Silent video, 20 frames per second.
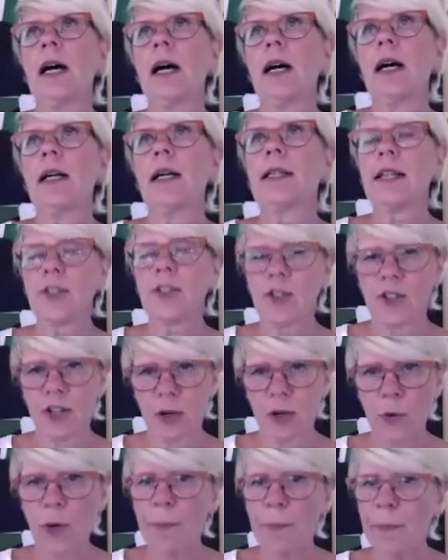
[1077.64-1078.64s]
kitchen
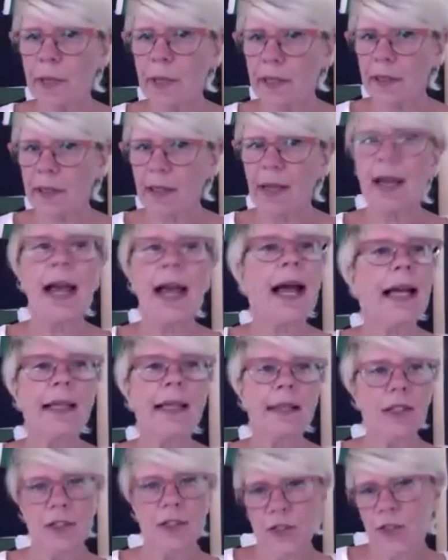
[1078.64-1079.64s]
equipment,
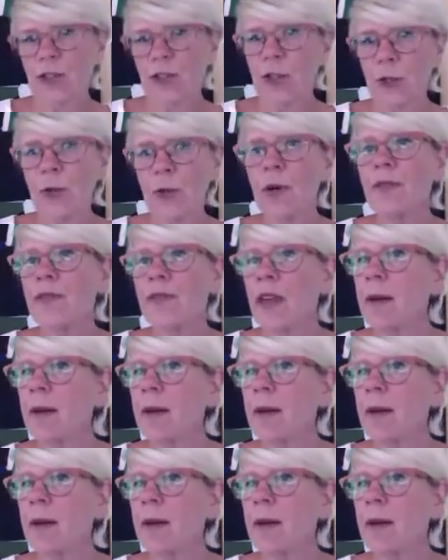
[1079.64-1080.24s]
and 2 of them